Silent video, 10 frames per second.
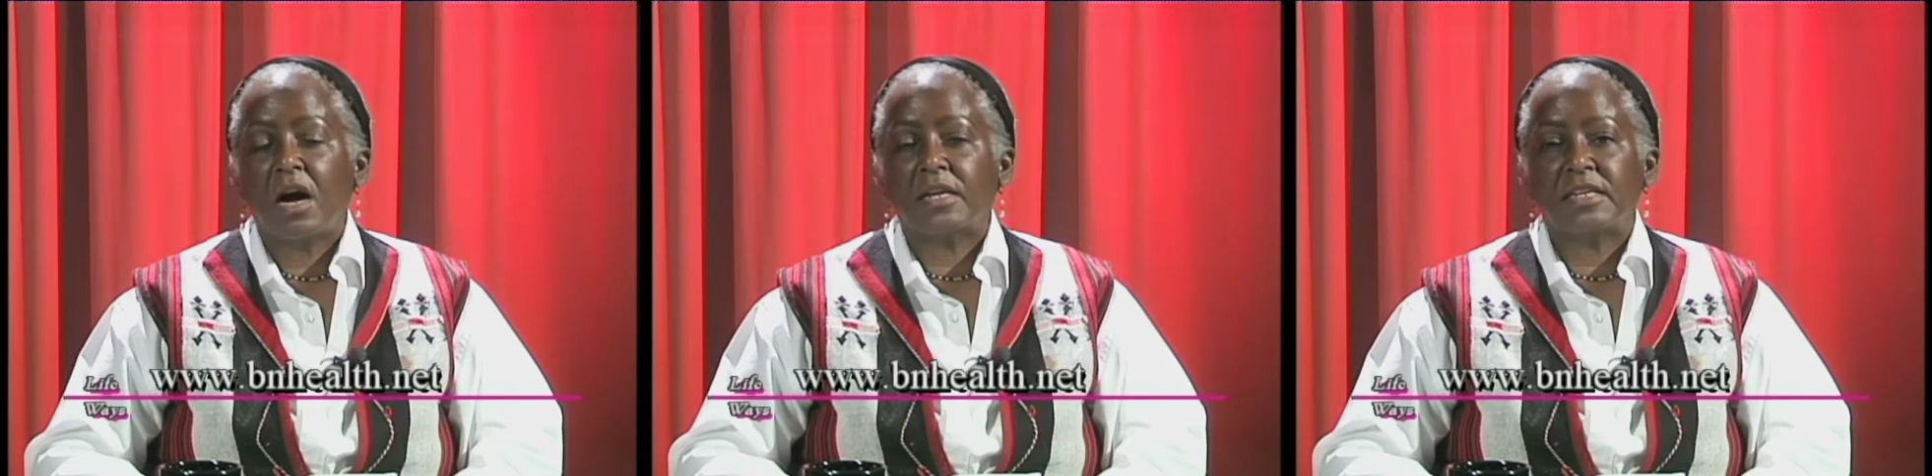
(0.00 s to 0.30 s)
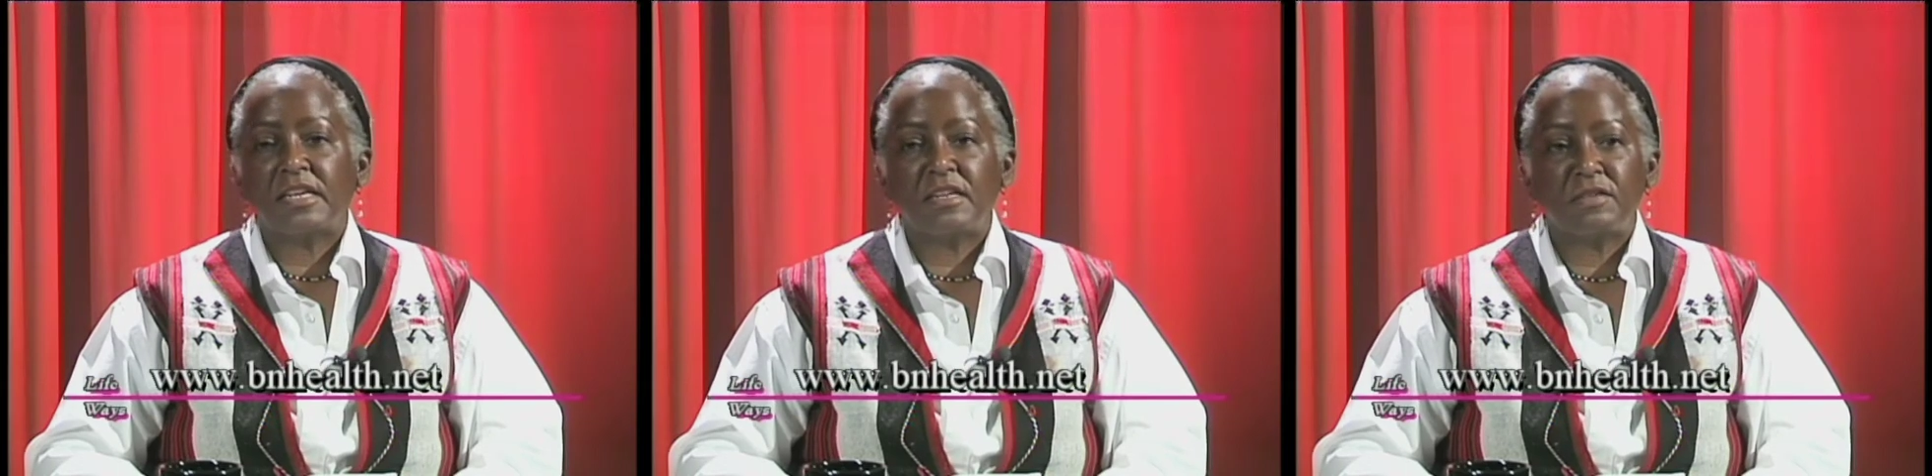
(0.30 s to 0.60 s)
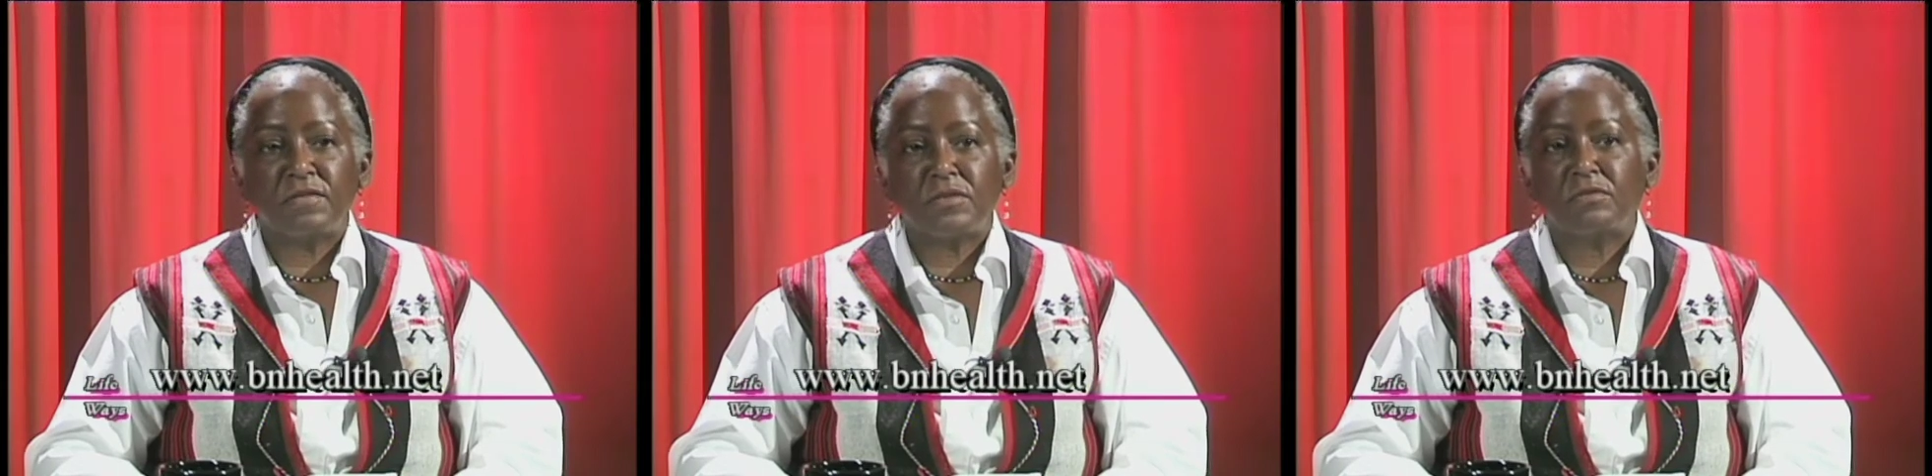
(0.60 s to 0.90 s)
on an
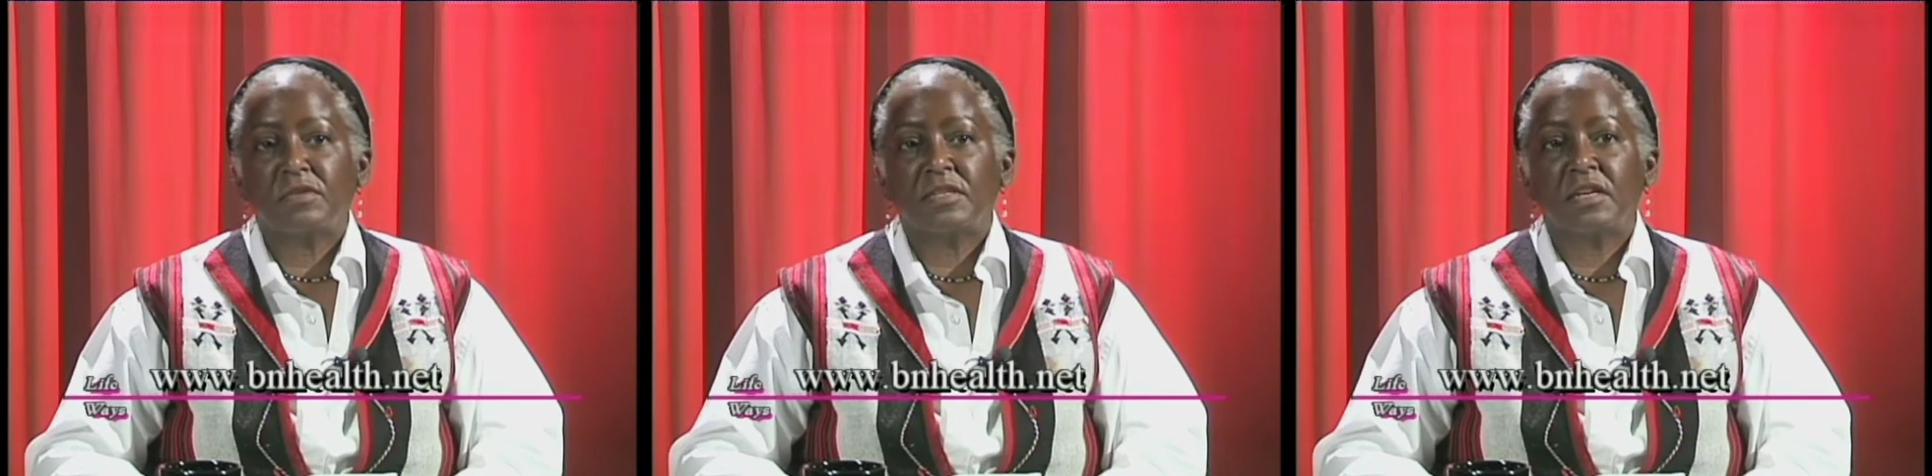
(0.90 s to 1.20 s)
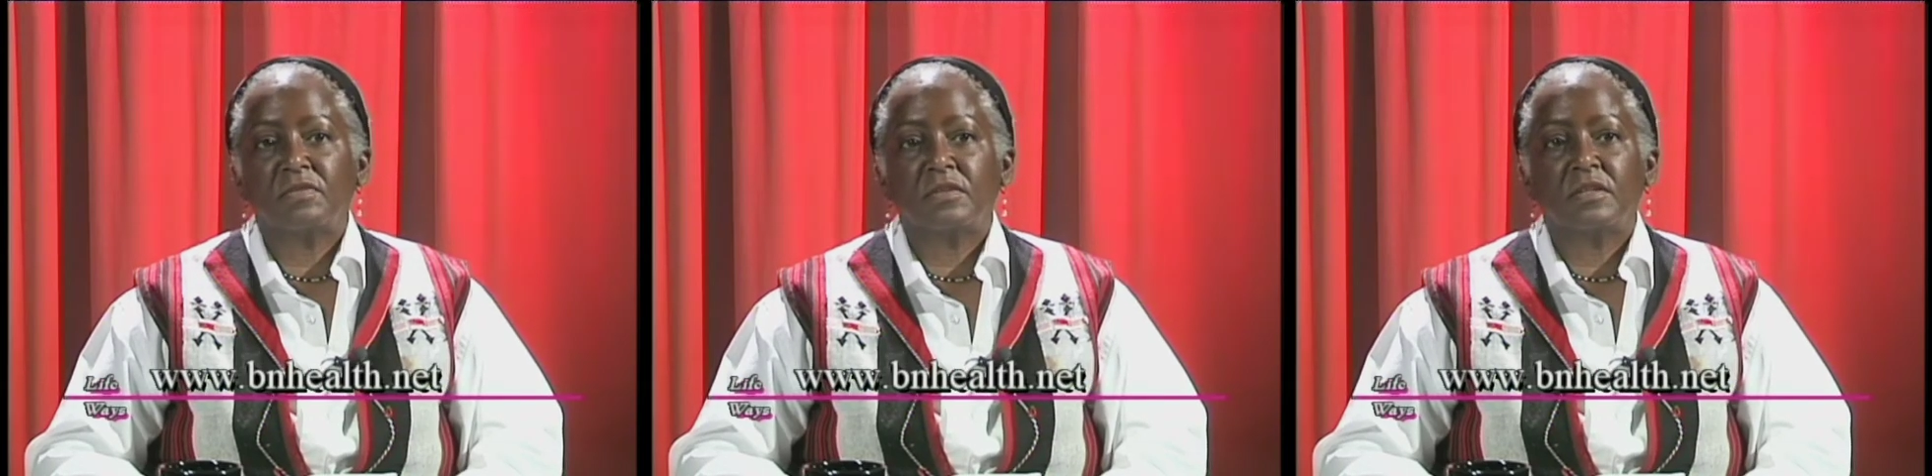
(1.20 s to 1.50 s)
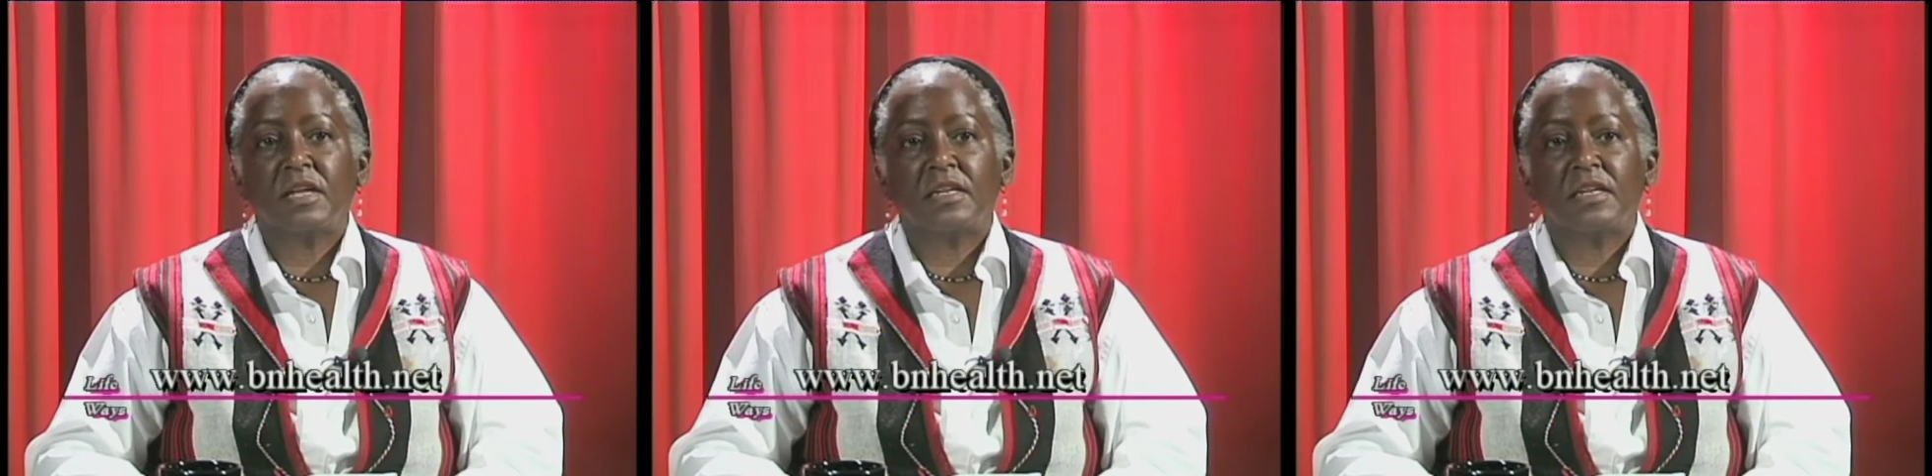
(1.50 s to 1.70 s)
individual level,